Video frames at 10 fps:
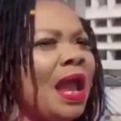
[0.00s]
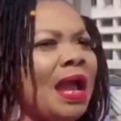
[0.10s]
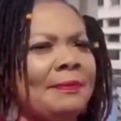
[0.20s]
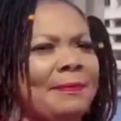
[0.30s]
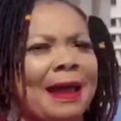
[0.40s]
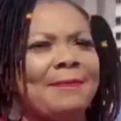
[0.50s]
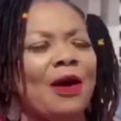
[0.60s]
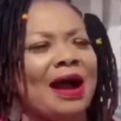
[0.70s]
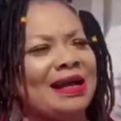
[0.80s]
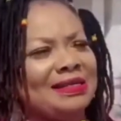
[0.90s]
And Bible,
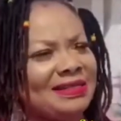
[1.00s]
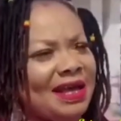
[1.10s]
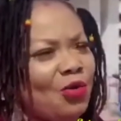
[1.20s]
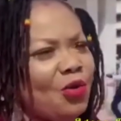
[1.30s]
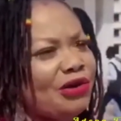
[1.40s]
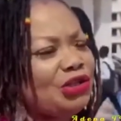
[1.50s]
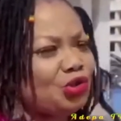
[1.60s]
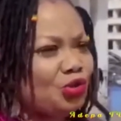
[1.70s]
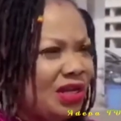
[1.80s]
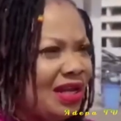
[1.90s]
I can't say, oh,
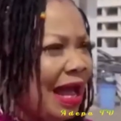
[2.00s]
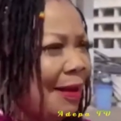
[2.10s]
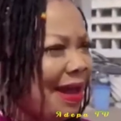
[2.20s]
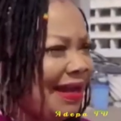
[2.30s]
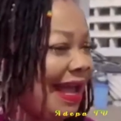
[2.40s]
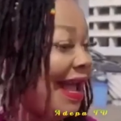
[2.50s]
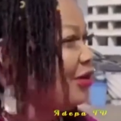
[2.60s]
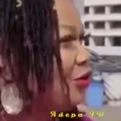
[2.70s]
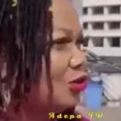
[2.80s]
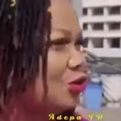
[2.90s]
Christian, I'm a year
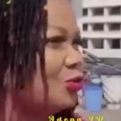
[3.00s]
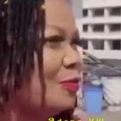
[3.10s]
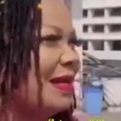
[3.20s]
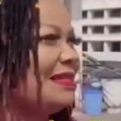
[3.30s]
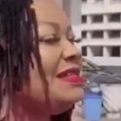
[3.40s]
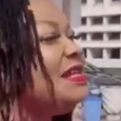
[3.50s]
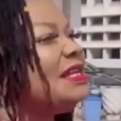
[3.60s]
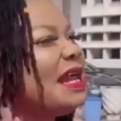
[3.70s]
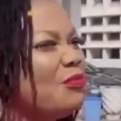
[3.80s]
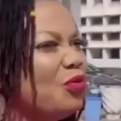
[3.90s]
at us, but me,
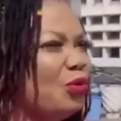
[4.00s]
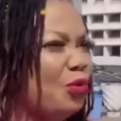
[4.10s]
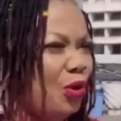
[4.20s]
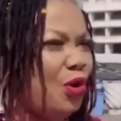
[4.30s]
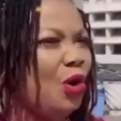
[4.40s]
no, no, no.